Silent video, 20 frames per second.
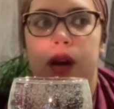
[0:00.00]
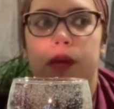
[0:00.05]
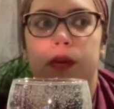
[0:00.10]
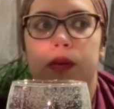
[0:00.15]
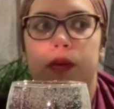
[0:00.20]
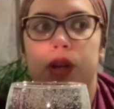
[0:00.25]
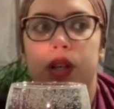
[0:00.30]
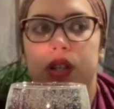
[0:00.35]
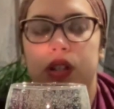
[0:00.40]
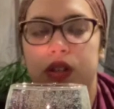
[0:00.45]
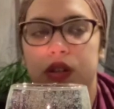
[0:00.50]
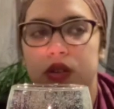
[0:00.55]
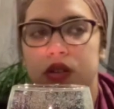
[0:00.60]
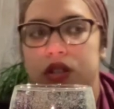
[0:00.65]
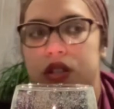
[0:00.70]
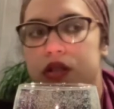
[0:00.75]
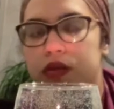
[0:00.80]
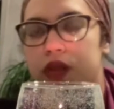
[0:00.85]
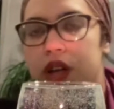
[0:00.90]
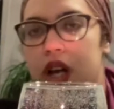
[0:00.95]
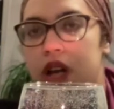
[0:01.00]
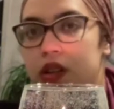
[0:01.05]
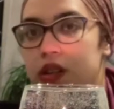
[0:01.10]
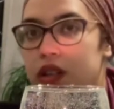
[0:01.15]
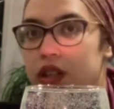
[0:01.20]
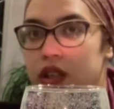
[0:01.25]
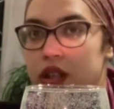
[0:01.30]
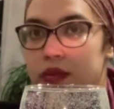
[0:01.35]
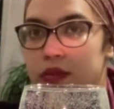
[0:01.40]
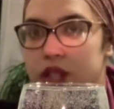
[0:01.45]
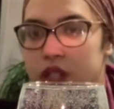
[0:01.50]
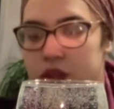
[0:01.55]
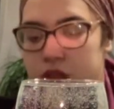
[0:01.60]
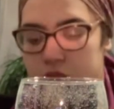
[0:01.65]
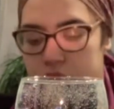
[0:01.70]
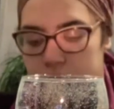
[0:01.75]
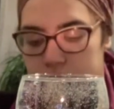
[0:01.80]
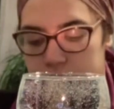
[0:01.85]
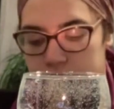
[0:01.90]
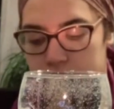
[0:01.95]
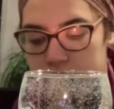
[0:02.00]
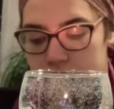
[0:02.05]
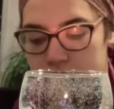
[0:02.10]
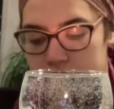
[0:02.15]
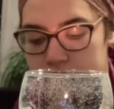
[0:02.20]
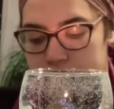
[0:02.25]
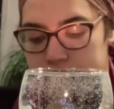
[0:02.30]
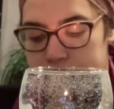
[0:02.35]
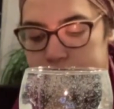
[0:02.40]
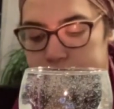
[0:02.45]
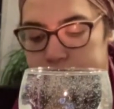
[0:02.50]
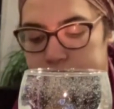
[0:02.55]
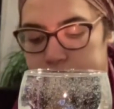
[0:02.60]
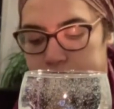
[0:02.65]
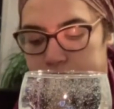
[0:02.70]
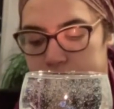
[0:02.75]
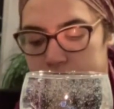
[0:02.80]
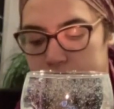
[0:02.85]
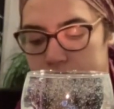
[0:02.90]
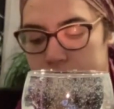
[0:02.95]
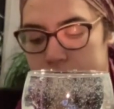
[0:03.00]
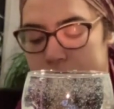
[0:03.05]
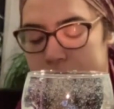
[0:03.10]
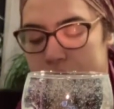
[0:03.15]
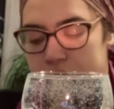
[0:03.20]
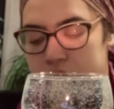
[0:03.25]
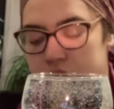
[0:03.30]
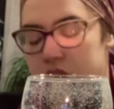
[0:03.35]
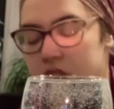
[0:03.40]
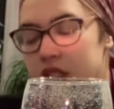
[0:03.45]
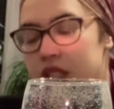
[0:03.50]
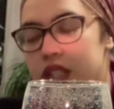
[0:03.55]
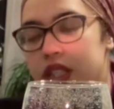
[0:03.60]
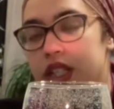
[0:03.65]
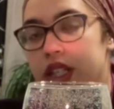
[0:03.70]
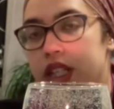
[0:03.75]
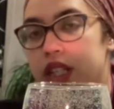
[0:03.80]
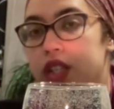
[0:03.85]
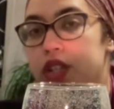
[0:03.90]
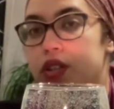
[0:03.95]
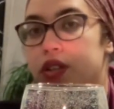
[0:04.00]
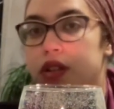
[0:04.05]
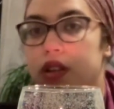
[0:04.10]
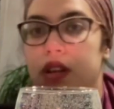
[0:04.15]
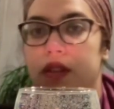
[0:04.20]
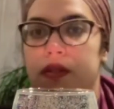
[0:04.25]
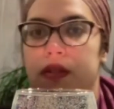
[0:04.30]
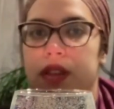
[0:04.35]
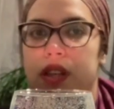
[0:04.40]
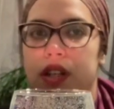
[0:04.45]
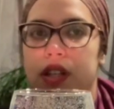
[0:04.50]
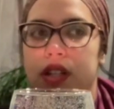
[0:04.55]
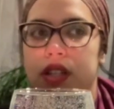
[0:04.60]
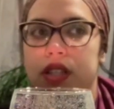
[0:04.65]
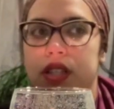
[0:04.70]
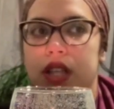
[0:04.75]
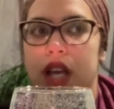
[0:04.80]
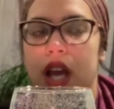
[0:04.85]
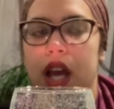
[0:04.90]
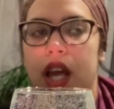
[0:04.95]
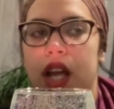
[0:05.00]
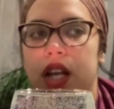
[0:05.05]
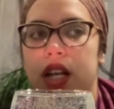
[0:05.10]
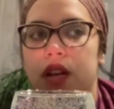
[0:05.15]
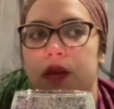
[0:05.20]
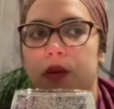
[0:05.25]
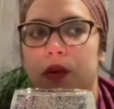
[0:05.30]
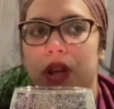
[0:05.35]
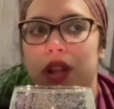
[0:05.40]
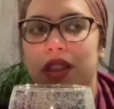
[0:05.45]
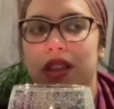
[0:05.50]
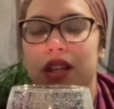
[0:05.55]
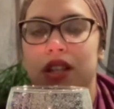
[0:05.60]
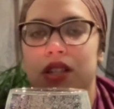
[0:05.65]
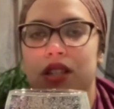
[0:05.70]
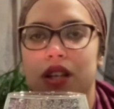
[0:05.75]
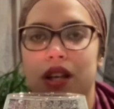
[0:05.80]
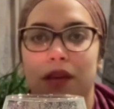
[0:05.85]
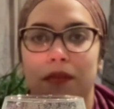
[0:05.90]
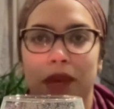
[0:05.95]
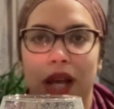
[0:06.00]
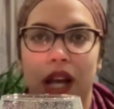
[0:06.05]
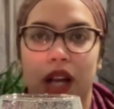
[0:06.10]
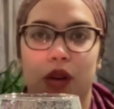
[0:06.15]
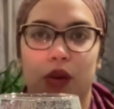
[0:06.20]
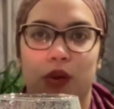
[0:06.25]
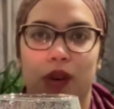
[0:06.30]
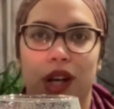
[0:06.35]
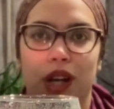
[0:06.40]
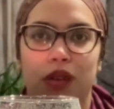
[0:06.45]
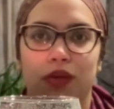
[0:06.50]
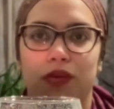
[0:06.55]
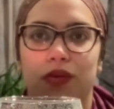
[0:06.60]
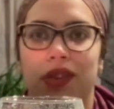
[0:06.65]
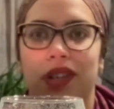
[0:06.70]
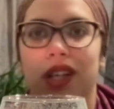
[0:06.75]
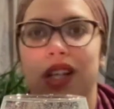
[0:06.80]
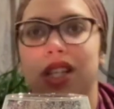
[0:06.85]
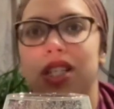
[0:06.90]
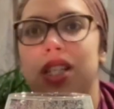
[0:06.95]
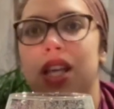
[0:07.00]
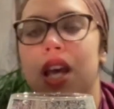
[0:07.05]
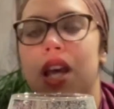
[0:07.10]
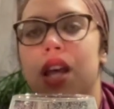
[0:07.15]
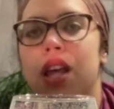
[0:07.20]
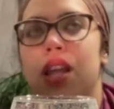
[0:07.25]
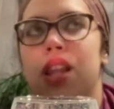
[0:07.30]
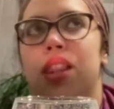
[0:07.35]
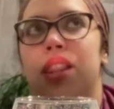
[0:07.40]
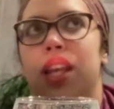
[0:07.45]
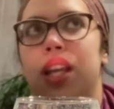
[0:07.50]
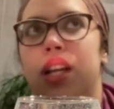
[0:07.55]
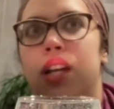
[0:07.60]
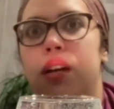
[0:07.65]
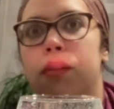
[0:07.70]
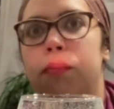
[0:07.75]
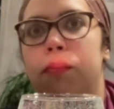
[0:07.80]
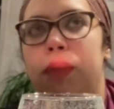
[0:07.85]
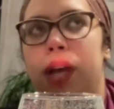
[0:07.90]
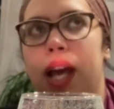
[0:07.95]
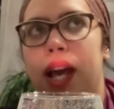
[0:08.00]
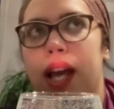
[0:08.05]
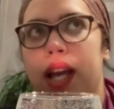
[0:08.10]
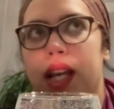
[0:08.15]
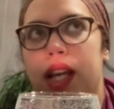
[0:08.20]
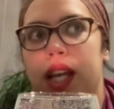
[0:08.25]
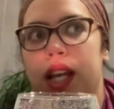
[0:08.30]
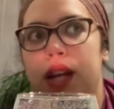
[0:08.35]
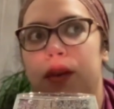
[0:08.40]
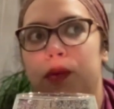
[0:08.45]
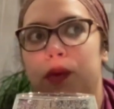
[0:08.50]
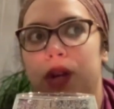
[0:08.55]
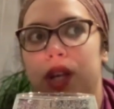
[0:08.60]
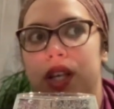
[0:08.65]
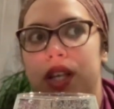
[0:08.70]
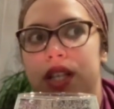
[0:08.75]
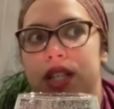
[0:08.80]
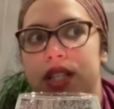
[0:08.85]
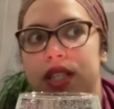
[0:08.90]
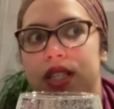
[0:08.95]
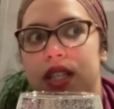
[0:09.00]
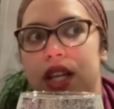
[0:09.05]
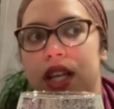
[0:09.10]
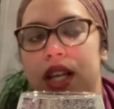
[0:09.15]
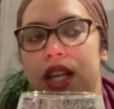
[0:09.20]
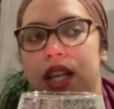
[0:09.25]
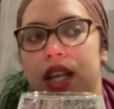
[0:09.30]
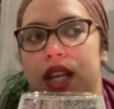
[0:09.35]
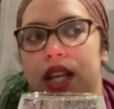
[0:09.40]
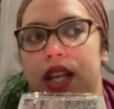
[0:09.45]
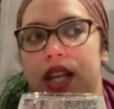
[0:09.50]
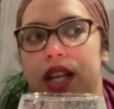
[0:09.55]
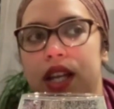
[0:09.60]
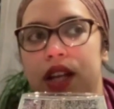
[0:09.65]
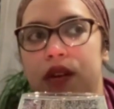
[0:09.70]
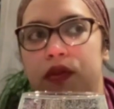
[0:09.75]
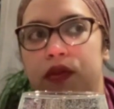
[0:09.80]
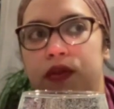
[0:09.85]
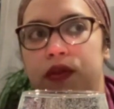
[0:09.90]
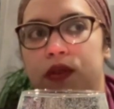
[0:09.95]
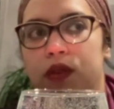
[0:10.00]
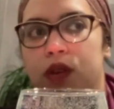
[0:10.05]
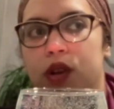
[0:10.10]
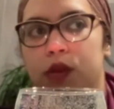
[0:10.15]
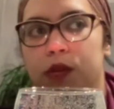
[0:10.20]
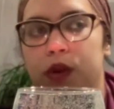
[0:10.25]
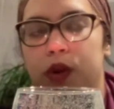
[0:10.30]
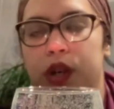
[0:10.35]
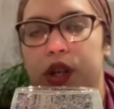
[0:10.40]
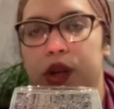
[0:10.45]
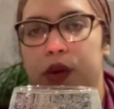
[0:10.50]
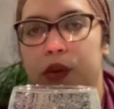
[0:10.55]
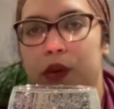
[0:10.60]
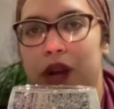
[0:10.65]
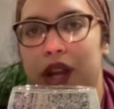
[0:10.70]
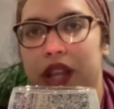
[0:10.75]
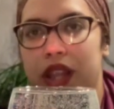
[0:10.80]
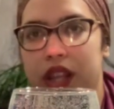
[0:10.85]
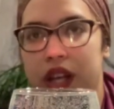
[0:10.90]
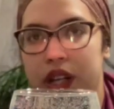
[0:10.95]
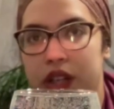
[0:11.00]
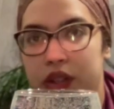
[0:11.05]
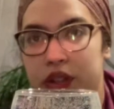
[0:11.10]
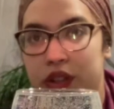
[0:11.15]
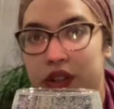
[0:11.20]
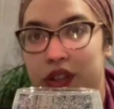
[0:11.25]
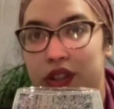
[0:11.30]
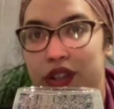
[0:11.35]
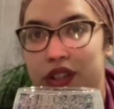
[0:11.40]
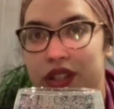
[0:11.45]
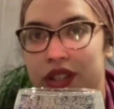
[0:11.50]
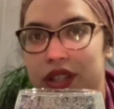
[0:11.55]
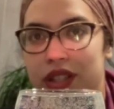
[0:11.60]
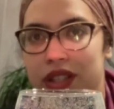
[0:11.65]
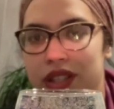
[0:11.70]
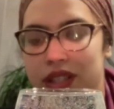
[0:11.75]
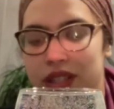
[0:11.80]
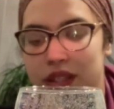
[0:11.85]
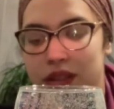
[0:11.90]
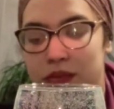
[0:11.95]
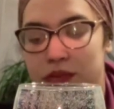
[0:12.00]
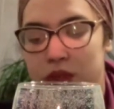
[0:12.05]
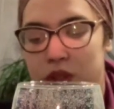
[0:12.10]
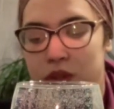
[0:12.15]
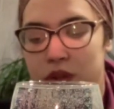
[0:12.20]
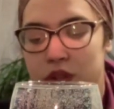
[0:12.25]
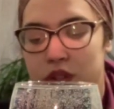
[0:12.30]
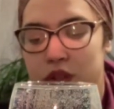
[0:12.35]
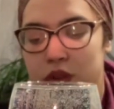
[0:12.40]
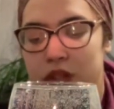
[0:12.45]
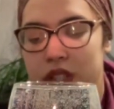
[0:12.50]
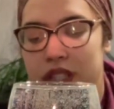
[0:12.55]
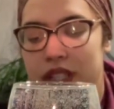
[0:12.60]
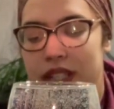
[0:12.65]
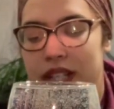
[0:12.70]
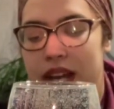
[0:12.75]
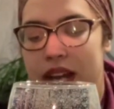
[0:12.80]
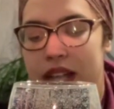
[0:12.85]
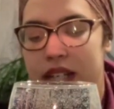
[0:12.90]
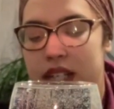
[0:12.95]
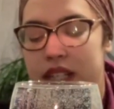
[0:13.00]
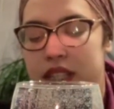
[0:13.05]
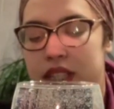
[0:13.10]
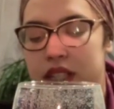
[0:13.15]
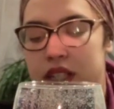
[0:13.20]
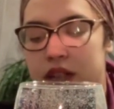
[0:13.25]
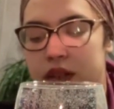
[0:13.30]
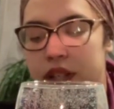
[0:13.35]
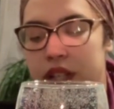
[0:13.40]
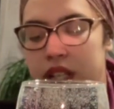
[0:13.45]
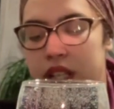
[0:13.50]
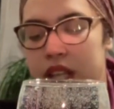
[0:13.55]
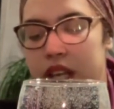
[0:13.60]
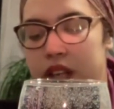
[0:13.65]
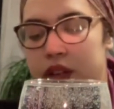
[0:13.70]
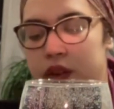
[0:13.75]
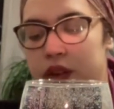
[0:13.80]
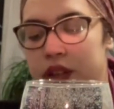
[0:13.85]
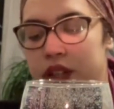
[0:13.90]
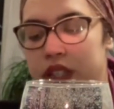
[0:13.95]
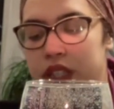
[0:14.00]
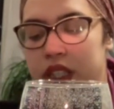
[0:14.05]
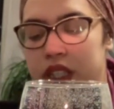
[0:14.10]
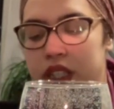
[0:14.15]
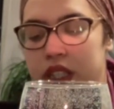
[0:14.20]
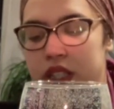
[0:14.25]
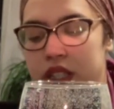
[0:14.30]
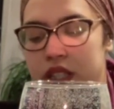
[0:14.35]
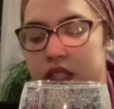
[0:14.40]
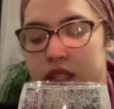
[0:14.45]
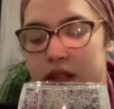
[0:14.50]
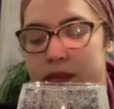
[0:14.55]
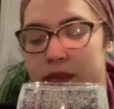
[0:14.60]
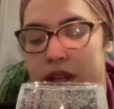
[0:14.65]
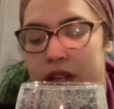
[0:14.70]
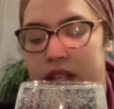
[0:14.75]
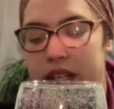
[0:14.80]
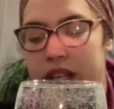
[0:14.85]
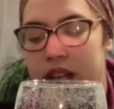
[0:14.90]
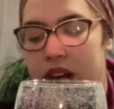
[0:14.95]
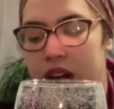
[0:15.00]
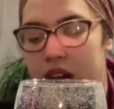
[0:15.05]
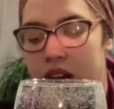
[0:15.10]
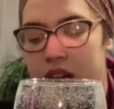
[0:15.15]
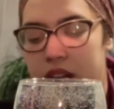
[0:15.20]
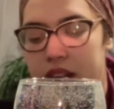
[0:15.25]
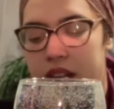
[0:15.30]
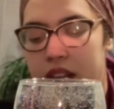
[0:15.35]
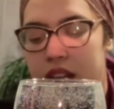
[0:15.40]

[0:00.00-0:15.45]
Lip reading: What goes around comes around, and that's just the nature of things. And when things come back around for us, they come back in ways, in a form or in a way that hurts us the most. So it's not necessarily that you're leading somebody on